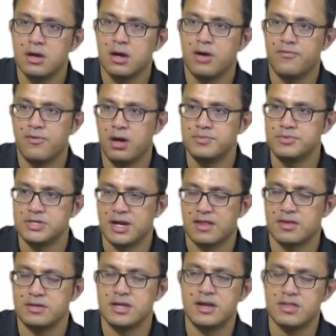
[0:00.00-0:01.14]
of objects,
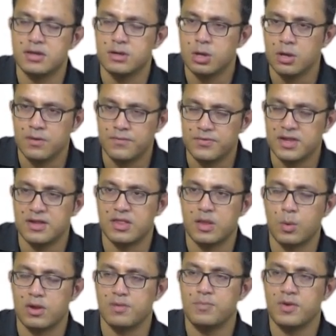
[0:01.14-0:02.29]
the density of
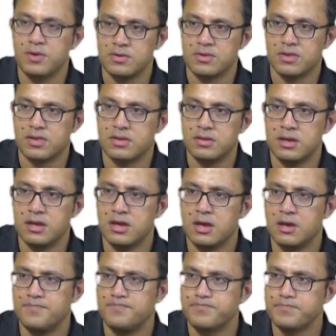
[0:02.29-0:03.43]
sensory experience, the